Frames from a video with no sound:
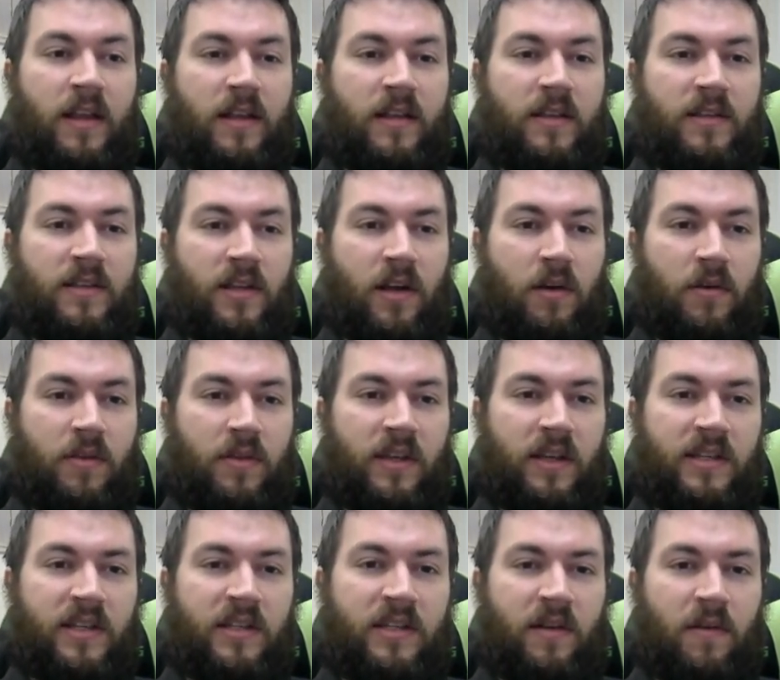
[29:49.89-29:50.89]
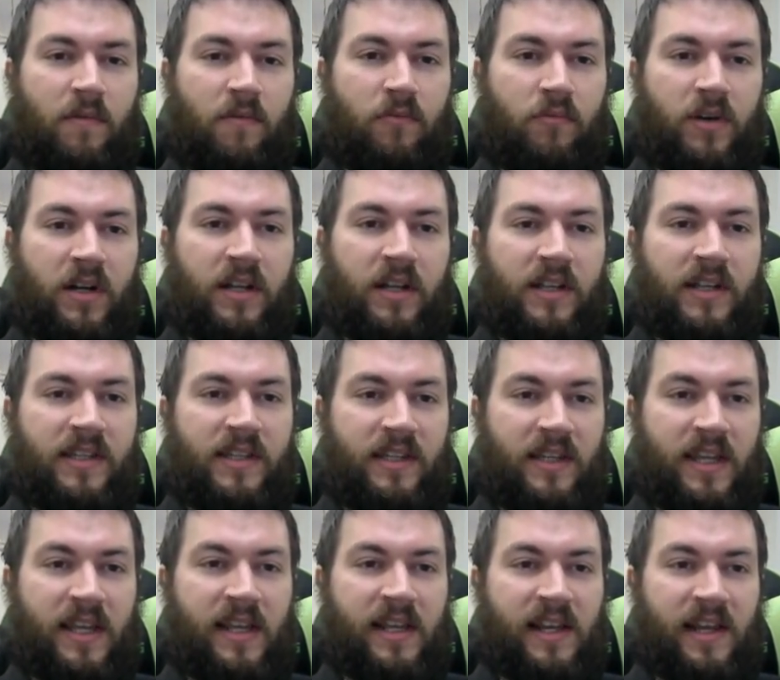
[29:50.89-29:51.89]
So this is a really
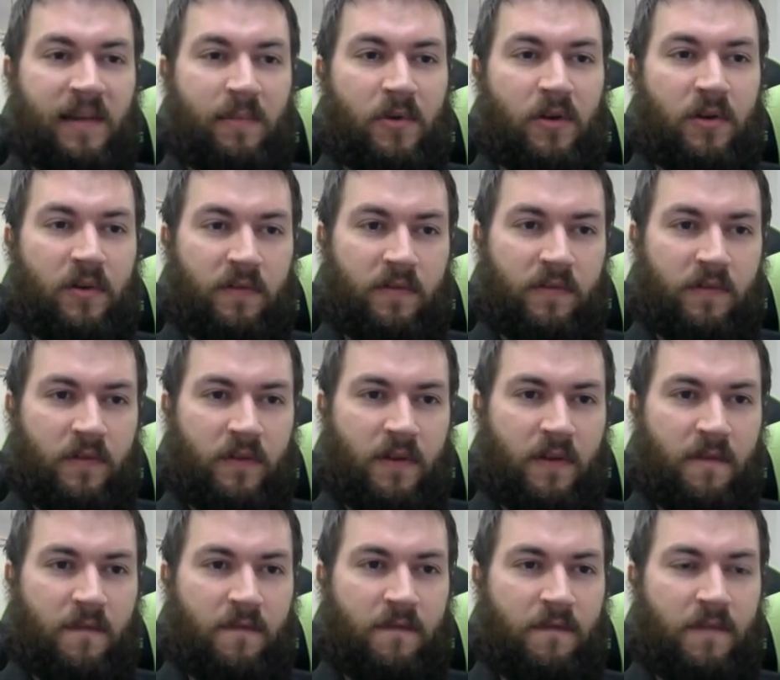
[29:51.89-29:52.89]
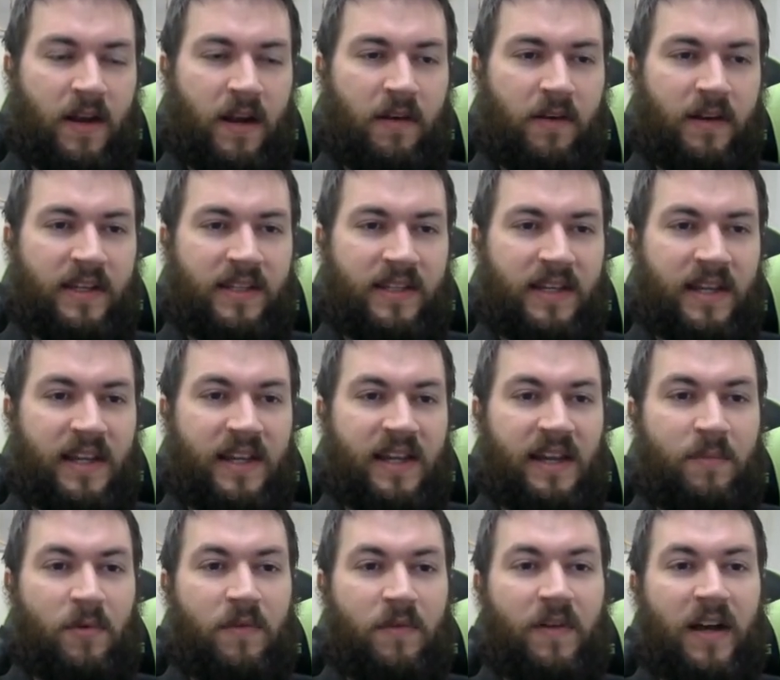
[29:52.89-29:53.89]
sneaky move, very sneaky
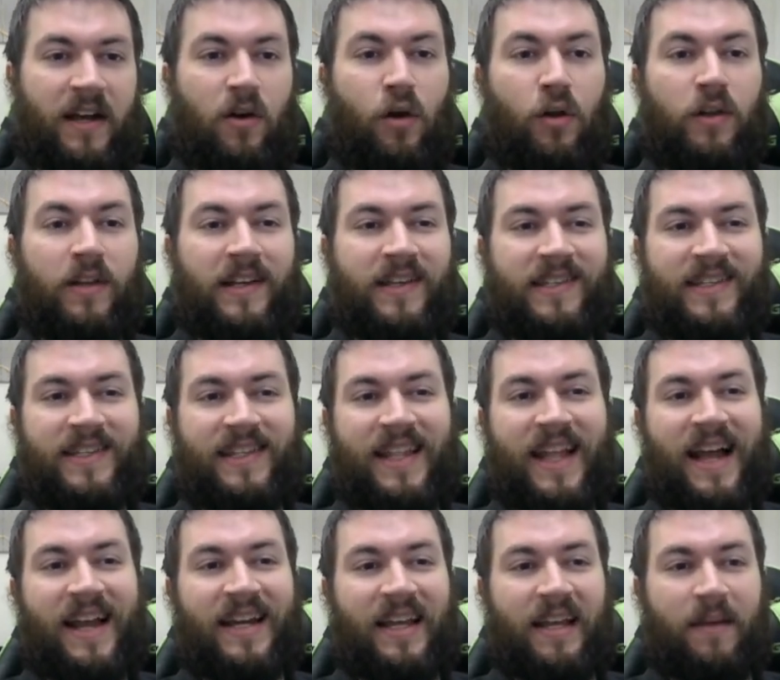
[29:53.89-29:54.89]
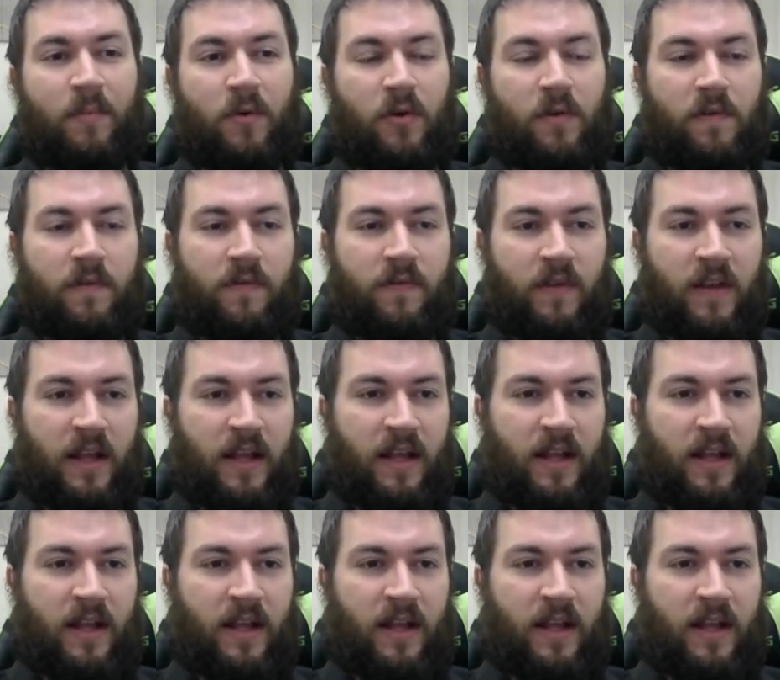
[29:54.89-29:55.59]
move. I call it a sliding move.